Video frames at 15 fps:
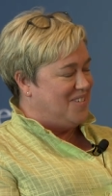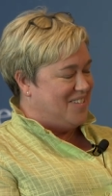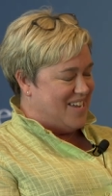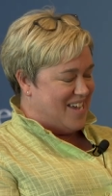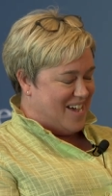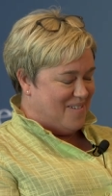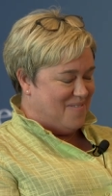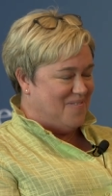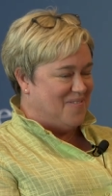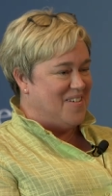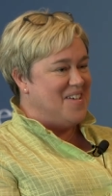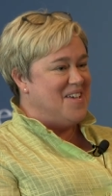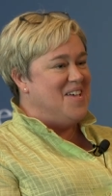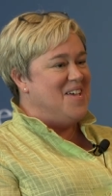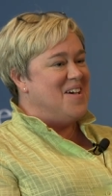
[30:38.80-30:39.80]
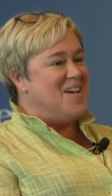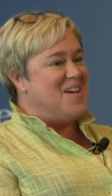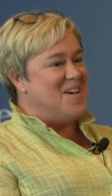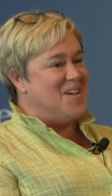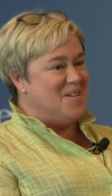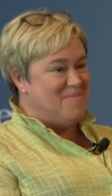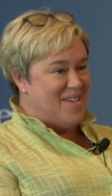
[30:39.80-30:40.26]
staff.
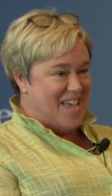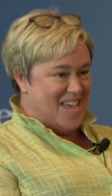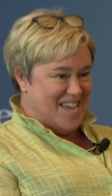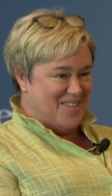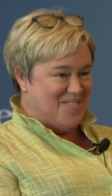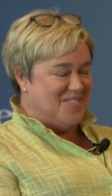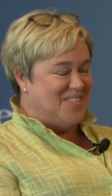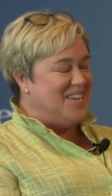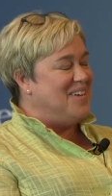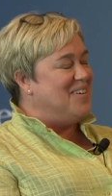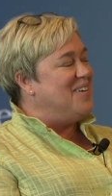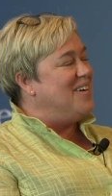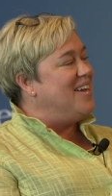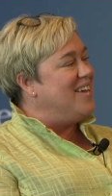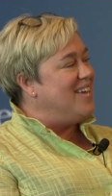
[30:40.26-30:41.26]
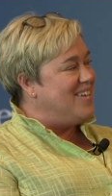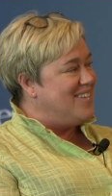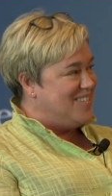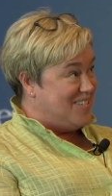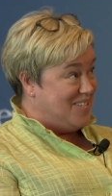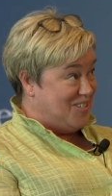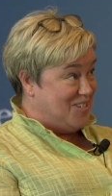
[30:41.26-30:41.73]
Um, Ann O'Leary
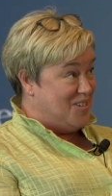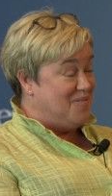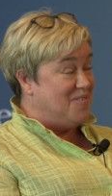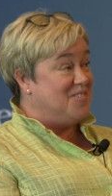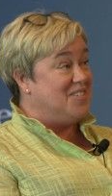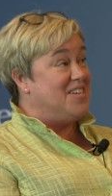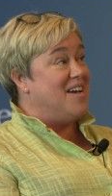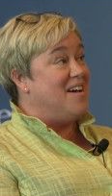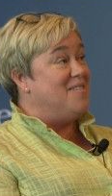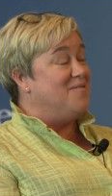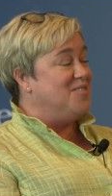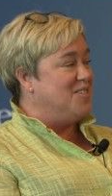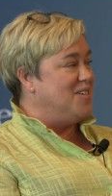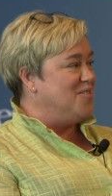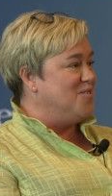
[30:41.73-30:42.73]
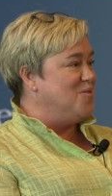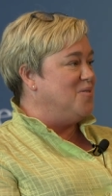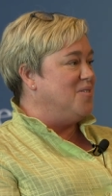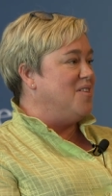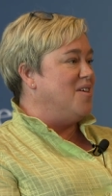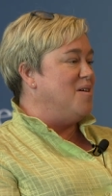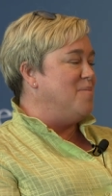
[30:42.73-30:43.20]
is his chief of staff, who's also an
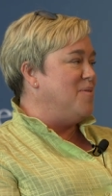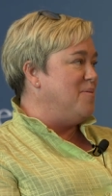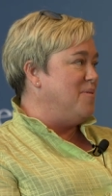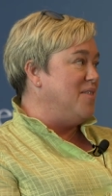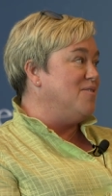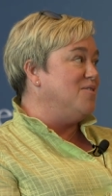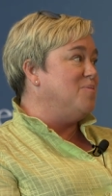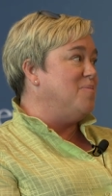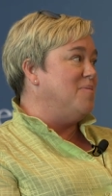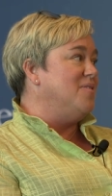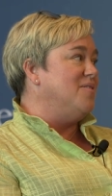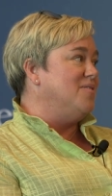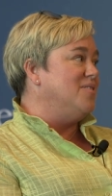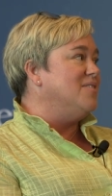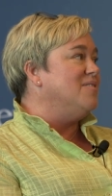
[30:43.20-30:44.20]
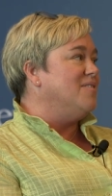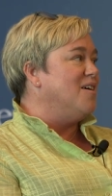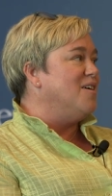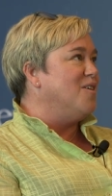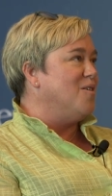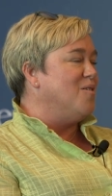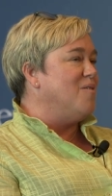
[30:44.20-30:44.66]
alum. I mean, there's a, there's
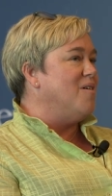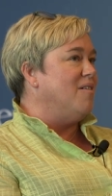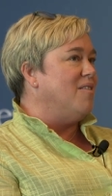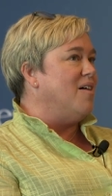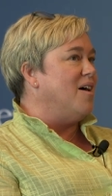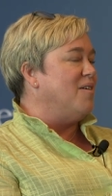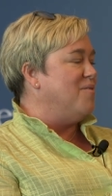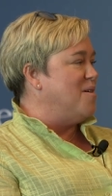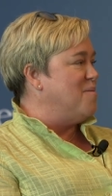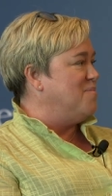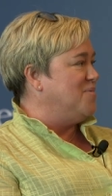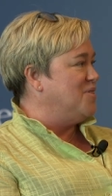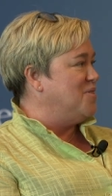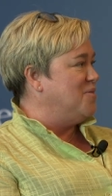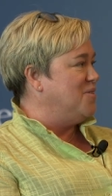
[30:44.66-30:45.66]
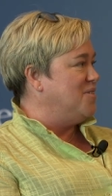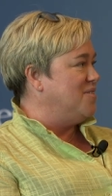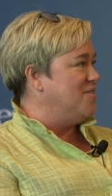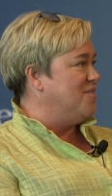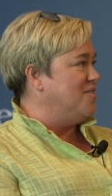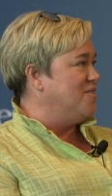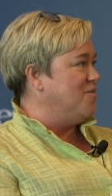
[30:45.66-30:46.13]
a, a lot of them, so
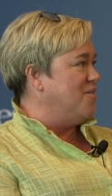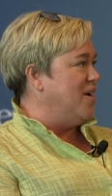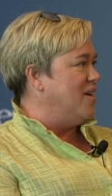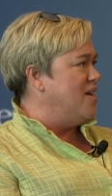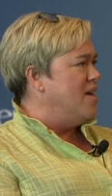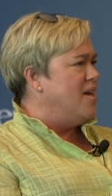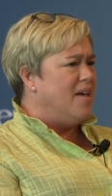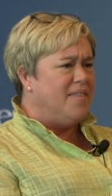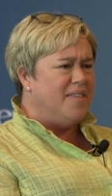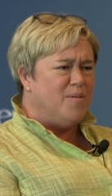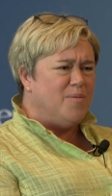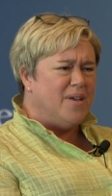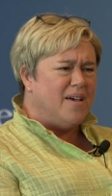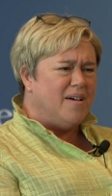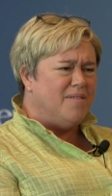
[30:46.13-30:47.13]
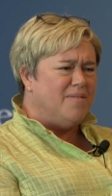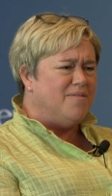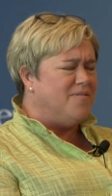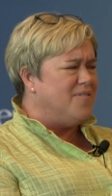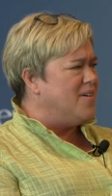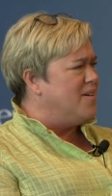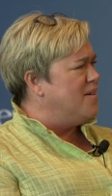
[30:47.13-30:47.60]
it's it's great. I think we
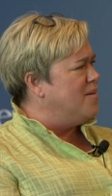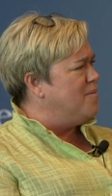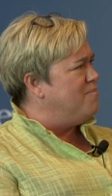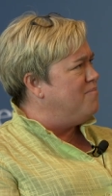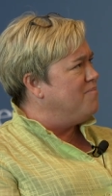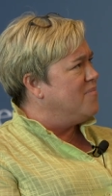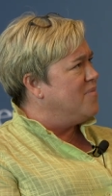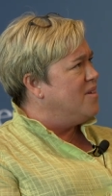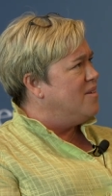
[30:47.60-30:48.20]
have. Um,